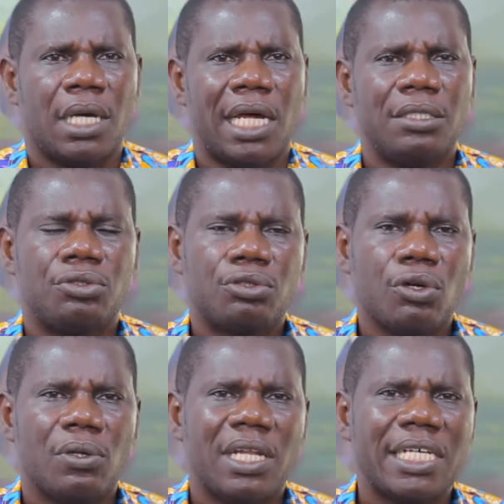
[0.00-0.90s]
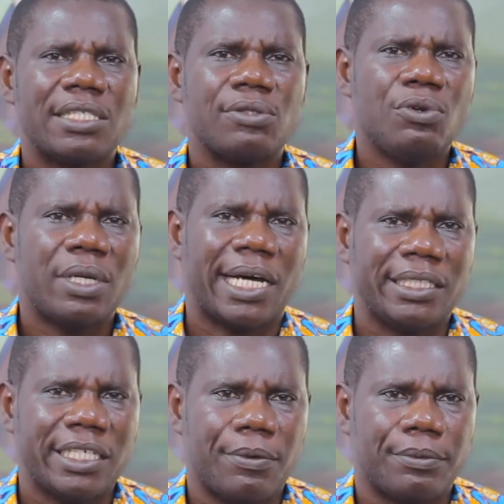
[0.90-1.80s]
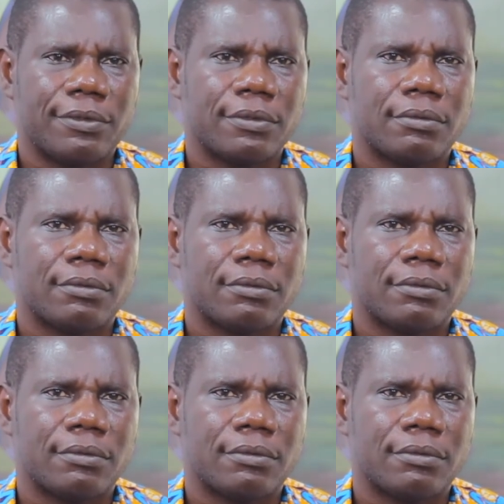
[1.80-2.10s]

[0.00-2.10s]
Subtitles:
And so, let's look at them.